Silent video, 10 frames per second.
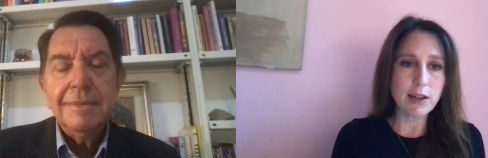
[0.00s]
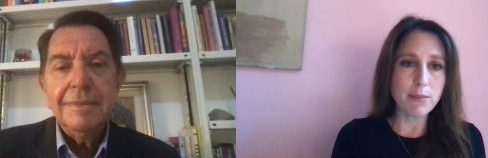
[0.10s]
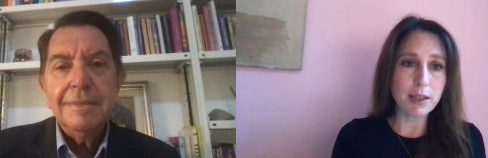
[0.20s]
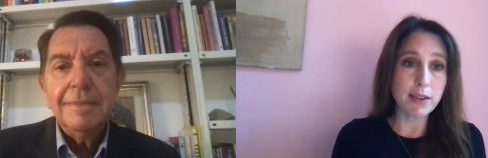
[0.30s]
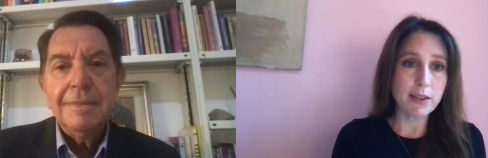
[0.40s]

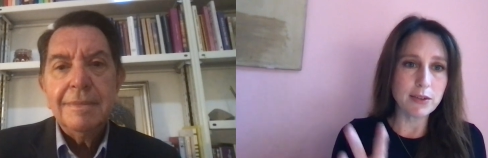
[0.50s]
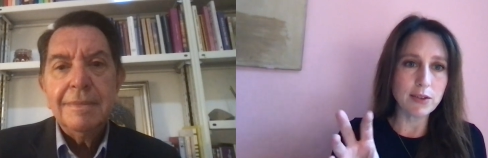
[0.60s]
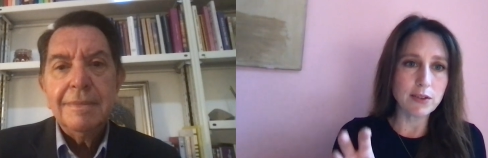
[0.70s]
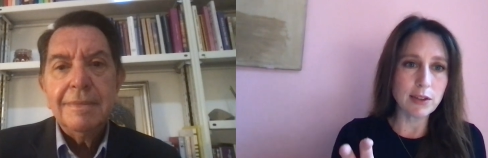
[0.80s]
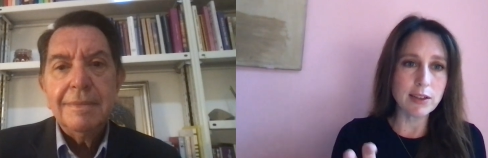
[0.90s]
Speaker 1: assembly, this
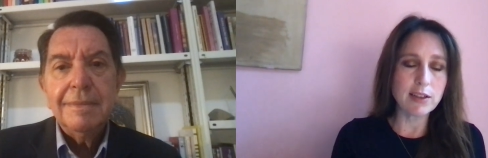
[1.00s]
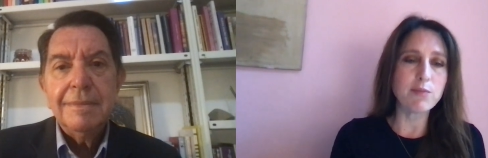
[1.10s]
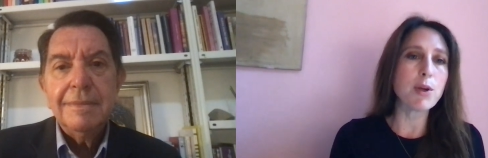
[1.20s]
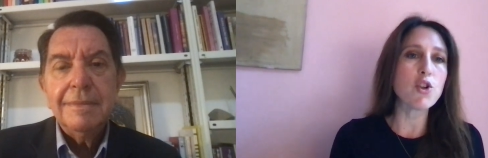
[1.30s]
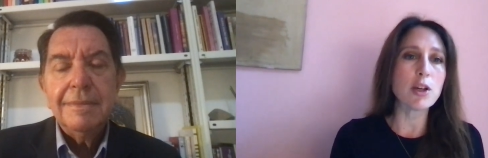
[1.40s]
synod
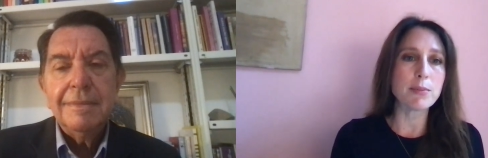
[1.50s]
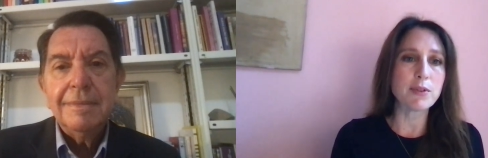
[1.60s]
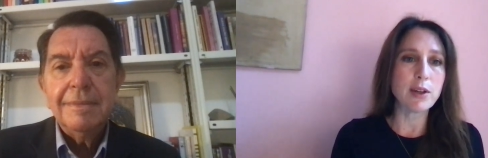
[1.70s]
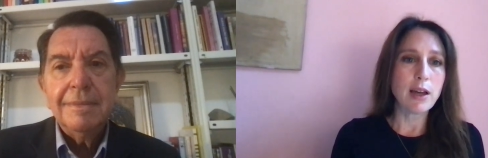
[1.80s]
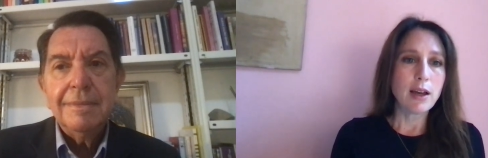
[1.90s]
of
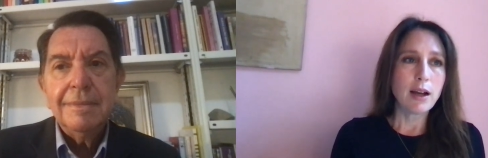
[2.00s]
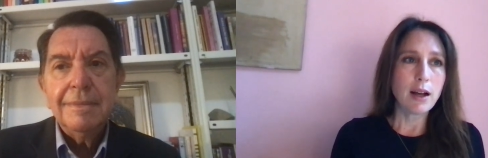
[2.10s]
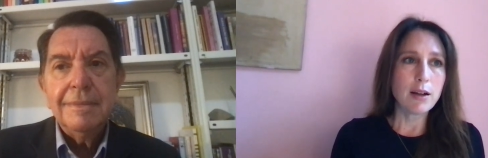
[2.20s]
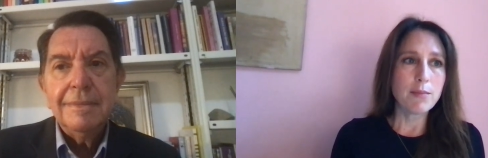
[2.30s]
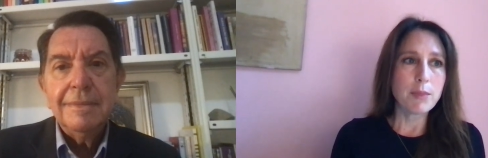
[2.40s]
bishops,
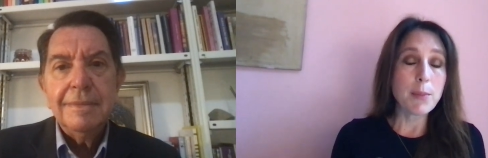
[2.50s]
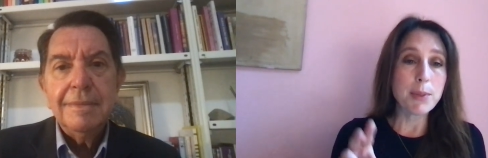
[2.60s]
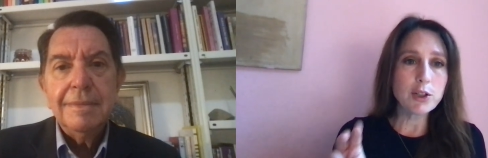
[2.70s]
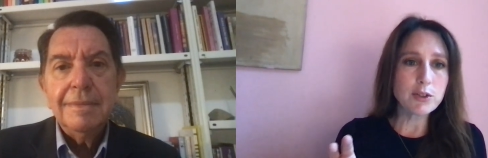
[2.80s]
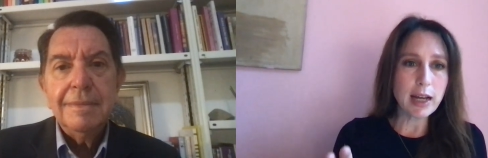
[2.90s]
um,
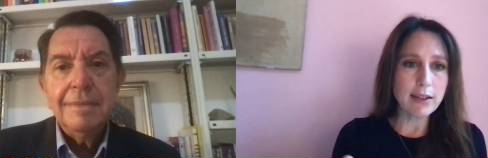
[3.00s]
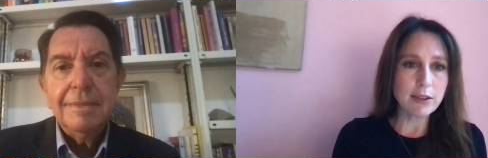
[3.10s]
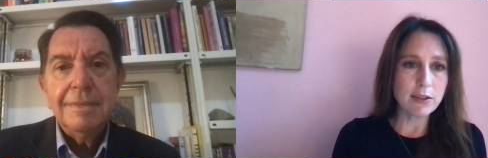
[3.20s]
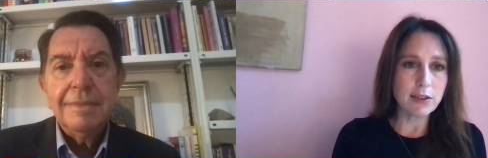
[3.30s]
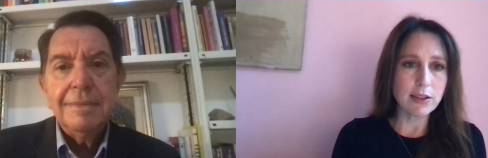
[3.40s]
billed
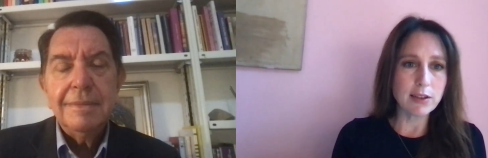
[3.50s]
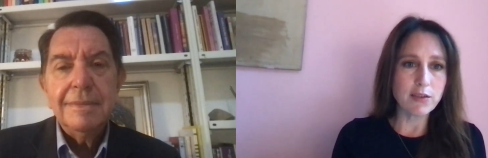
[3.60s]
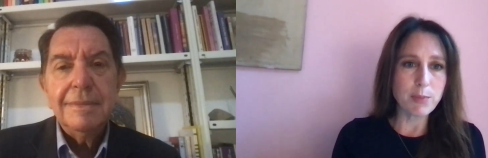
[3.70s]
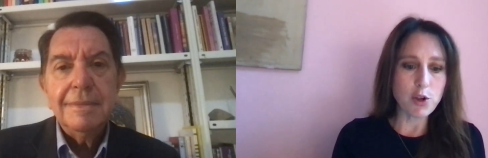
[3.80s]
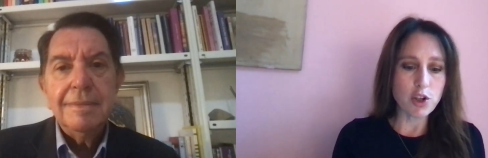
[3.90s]
as a synod
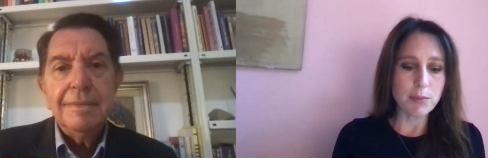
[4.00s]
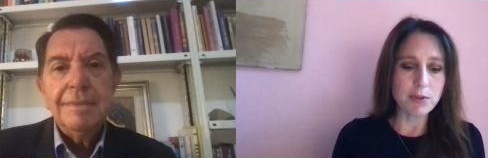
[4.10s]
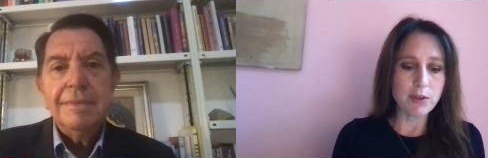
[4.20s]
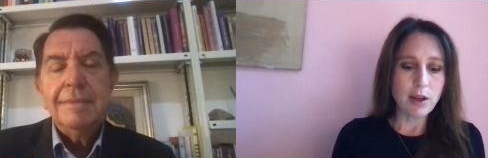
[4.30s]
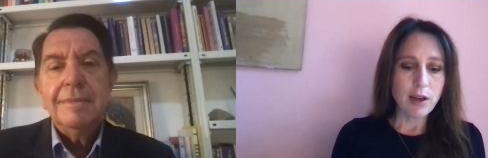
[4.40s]
of
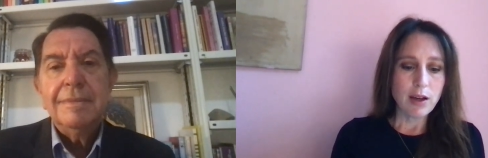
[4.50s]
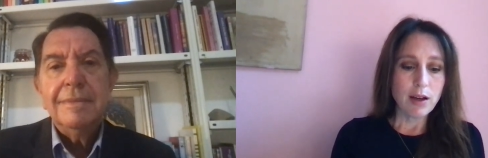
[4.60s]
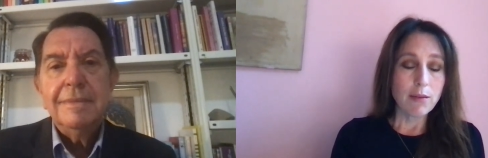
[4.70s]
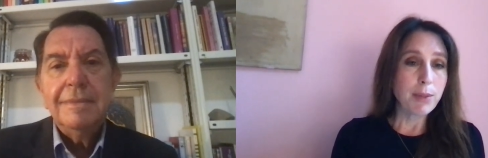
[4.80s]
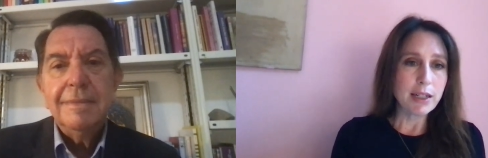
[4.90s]
bishops,
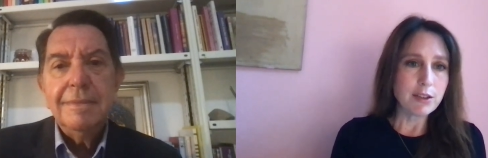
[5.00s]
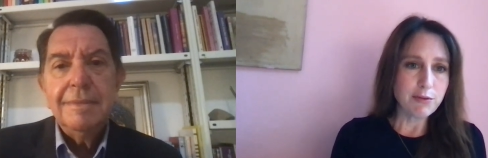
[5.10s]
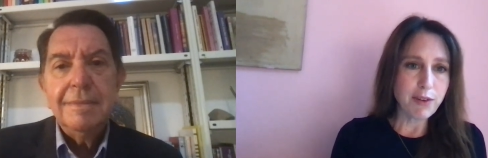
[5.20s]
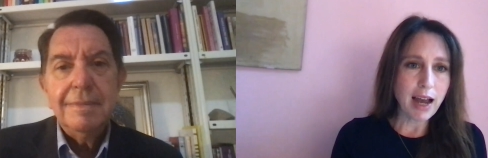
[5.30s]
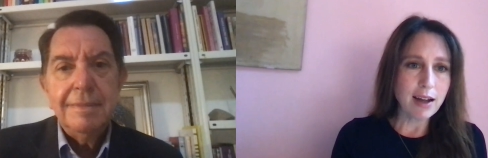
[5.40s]
but
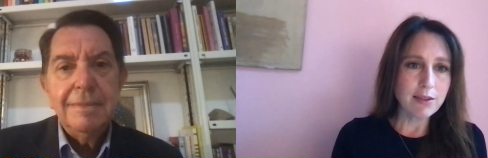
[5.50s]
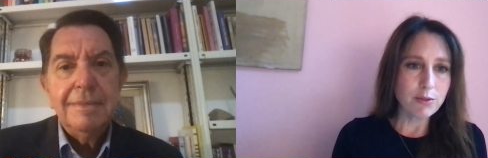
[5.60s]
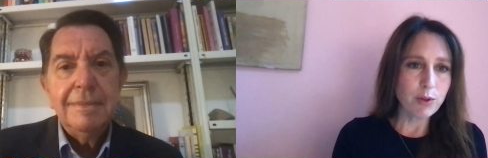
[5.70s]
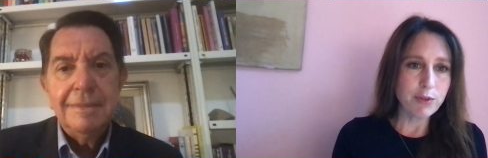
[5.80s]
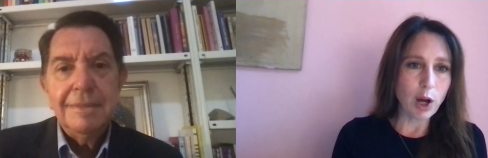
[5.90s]
in
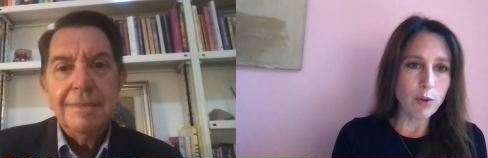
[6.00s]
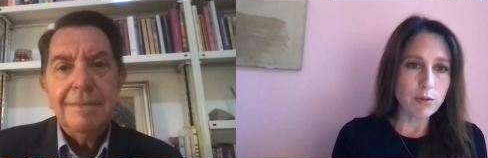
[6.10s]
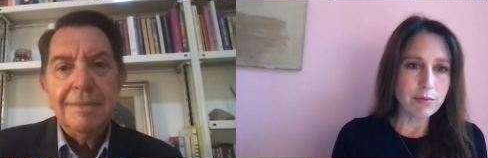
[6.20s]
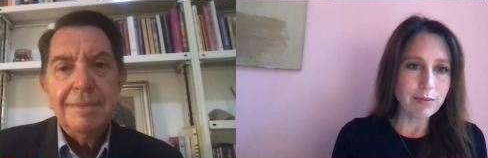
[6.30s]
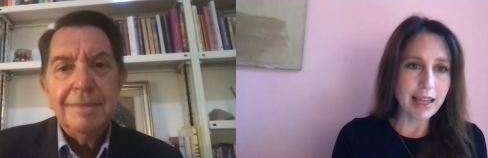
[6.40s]
fact, we've got
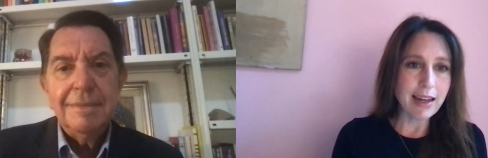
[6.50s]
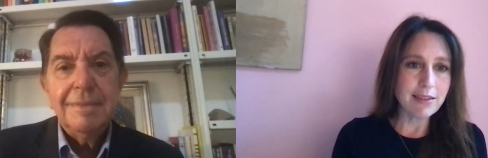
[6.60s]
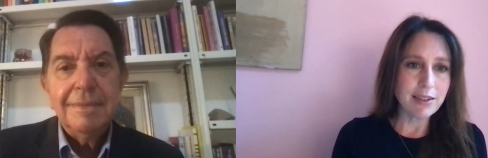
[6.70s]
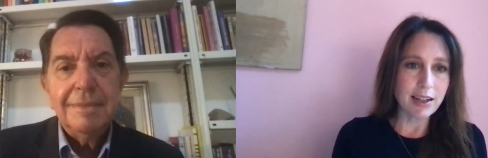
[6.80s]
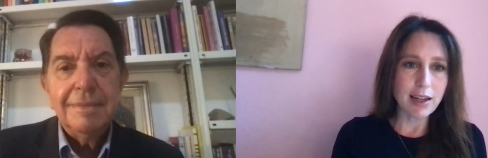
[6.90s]

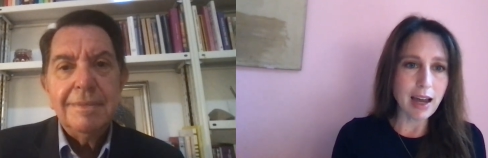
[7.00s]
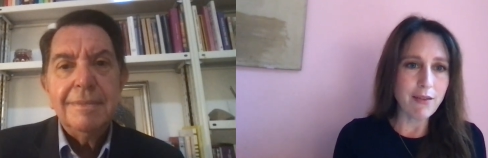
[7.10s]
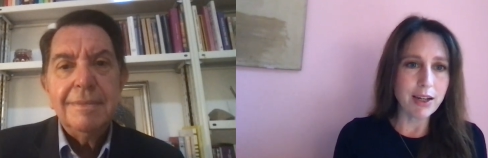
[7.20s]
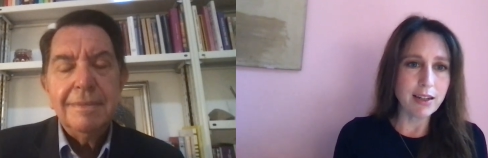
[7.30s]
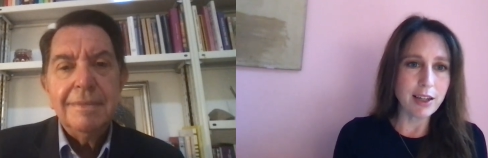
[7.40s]
laity
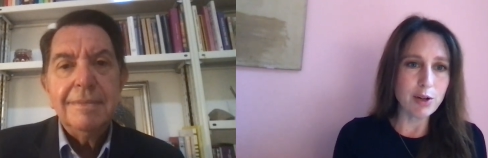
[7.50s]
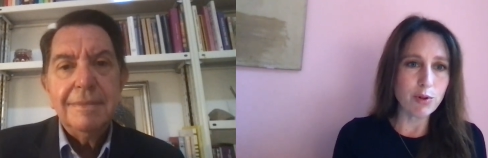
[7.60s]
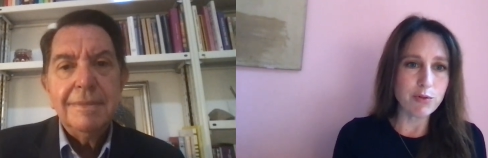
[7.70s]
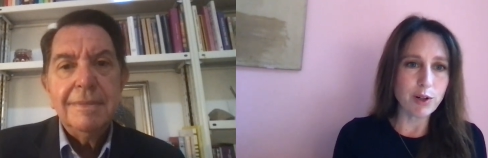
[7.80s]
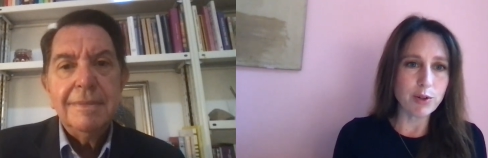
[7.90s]
having an
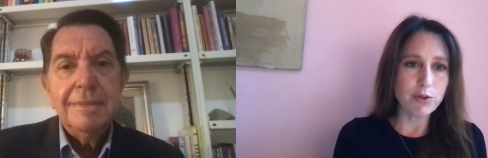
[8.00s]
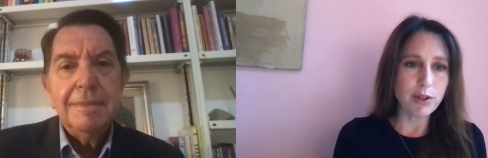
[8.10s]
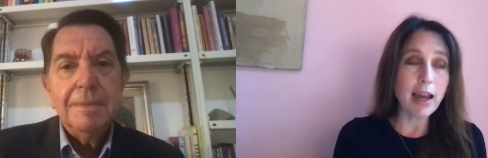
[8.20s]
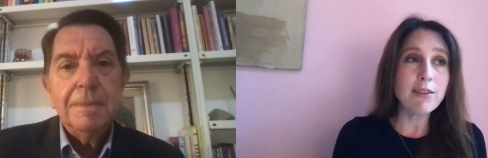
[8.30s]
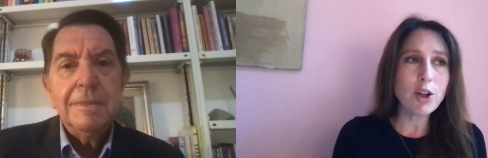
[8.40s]
equal
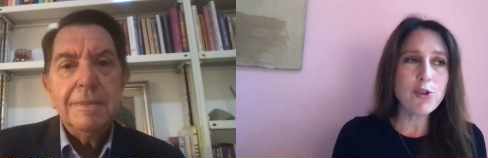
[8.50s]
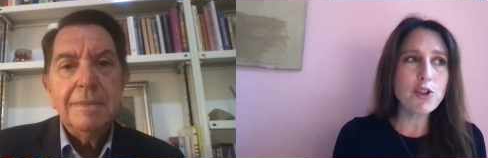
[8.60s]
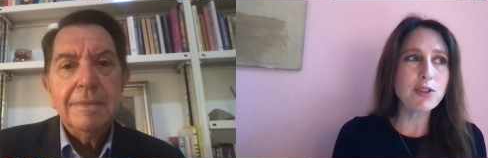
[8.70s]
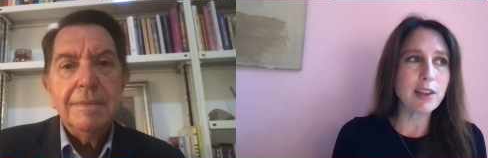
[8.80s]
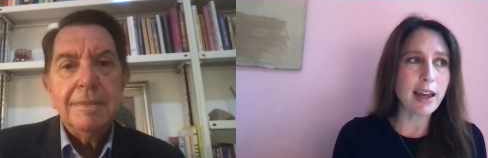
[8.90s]
vote, and not
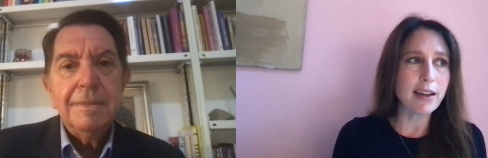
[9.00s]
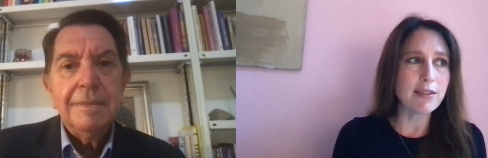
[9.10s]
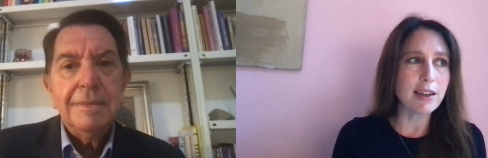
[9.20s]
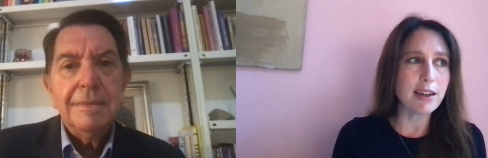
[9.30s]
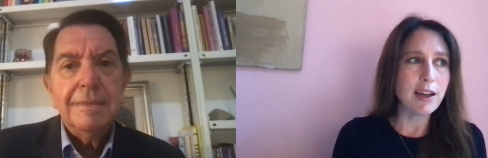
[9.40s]
just
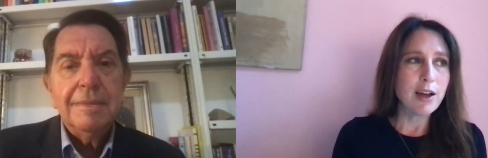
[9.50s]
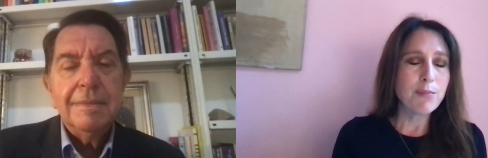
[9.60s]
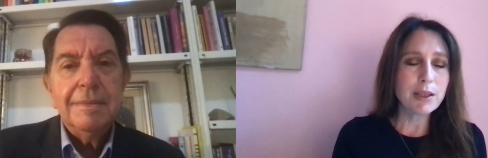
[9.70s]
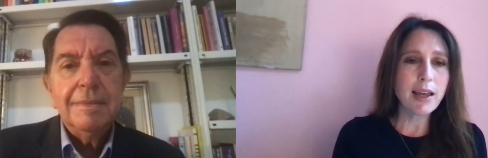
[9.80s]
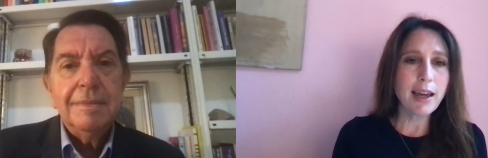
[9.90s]
laity,
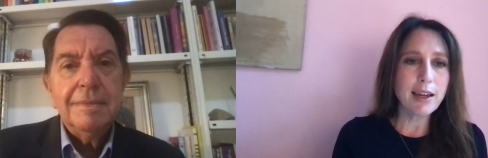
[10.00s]
but